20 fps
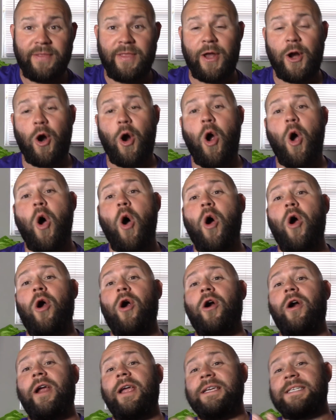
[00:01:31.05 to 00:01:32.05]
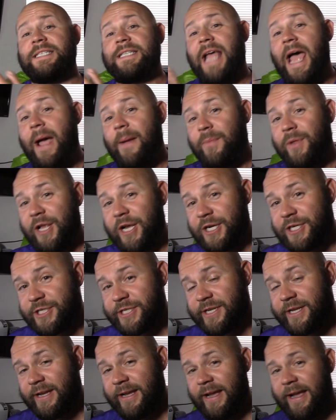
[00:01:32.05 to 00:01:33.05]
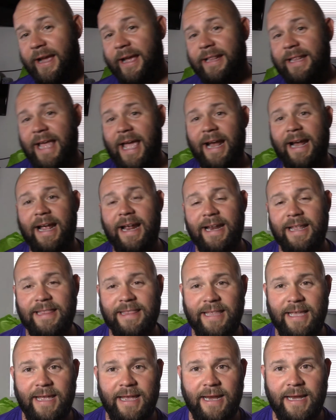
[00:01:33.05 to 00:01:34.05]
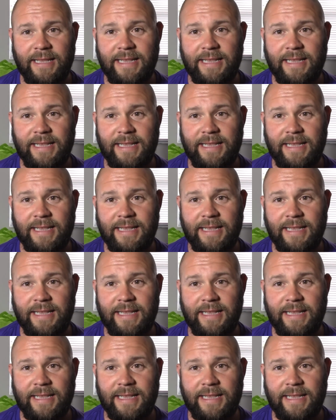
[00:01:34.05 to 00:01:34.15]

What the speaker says: that are established and that kind of thing,